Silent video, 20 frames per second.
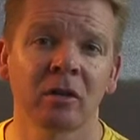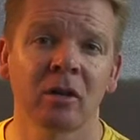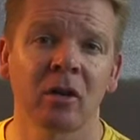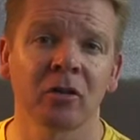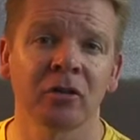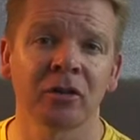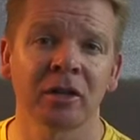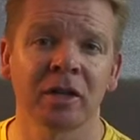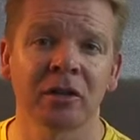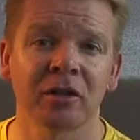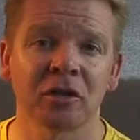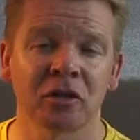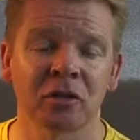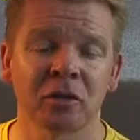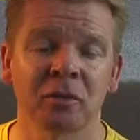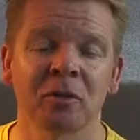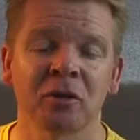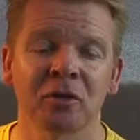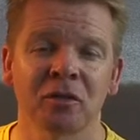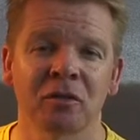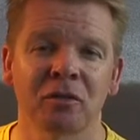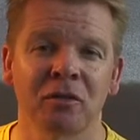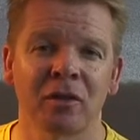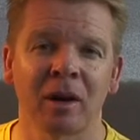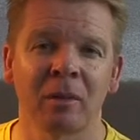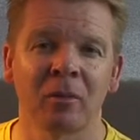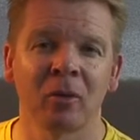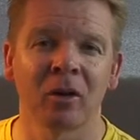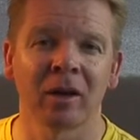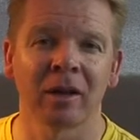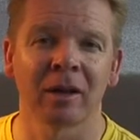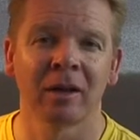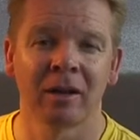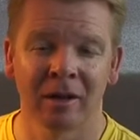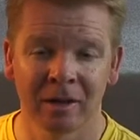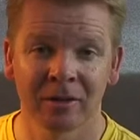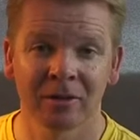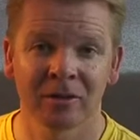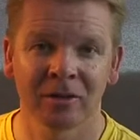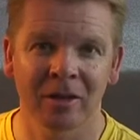content distribution framework.
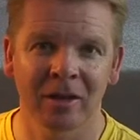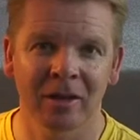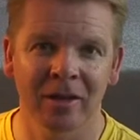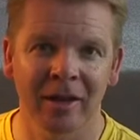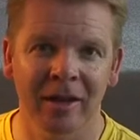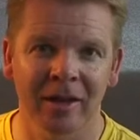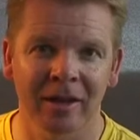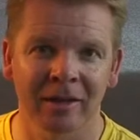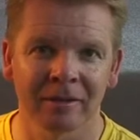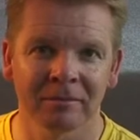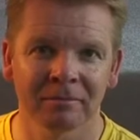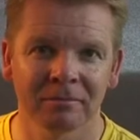See you there.